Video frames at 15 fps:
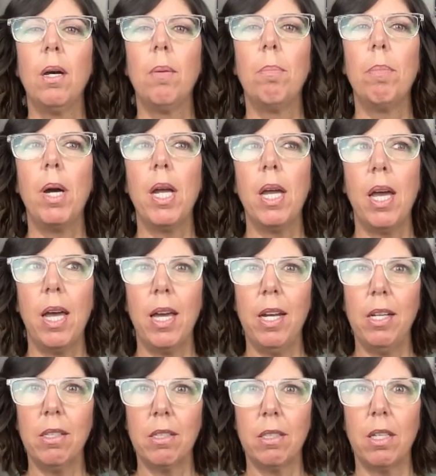my head,
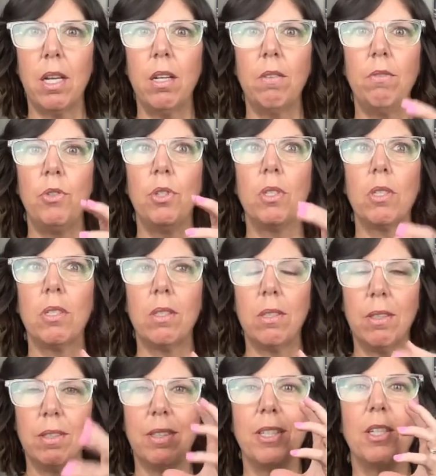instead of just
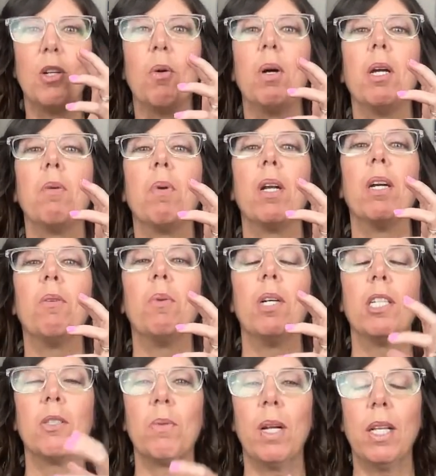going where it
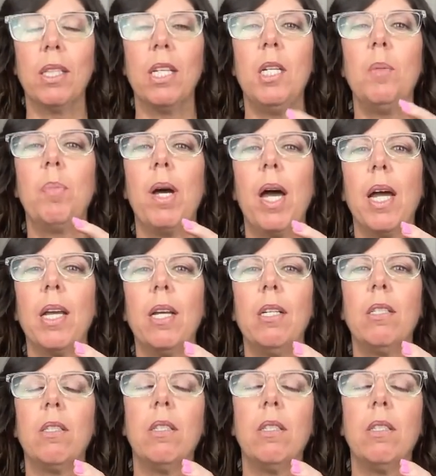was when I leaned back,